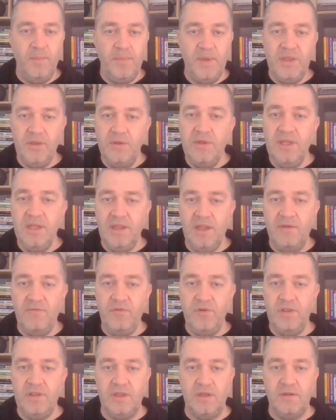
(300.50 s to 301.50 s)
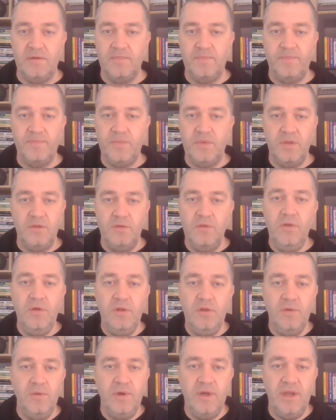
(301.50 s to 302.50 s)
But you can leverage it. You
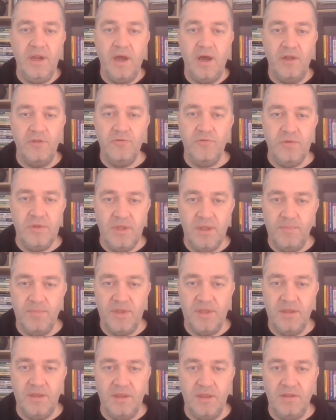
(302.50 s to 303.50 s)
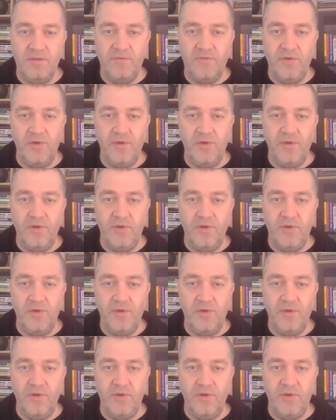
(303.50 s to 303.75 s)
could look at 100 tipsters in the